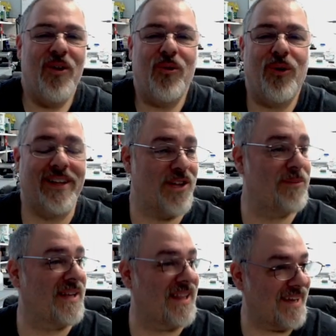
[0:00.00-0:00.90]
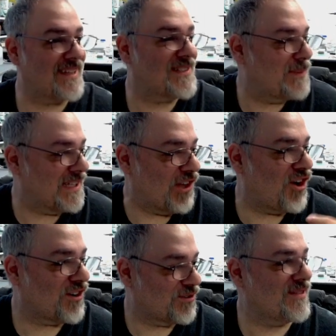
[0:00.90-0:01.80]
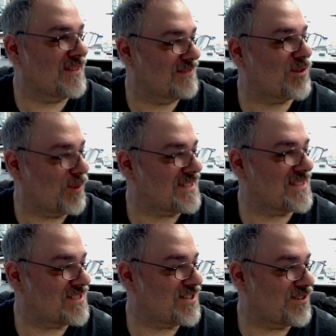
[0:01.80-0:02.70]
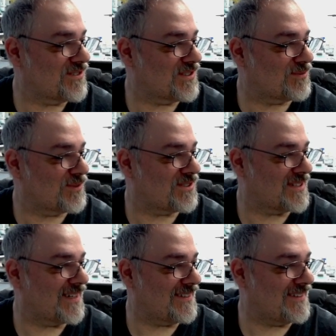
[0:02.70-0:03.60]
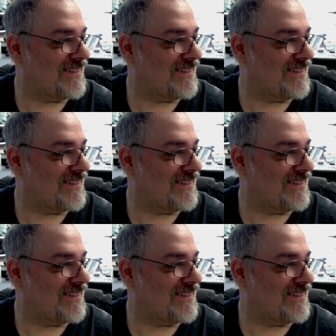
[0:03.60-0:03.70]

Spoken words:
What, you mean like it's been longer than 26 years is what you're saying?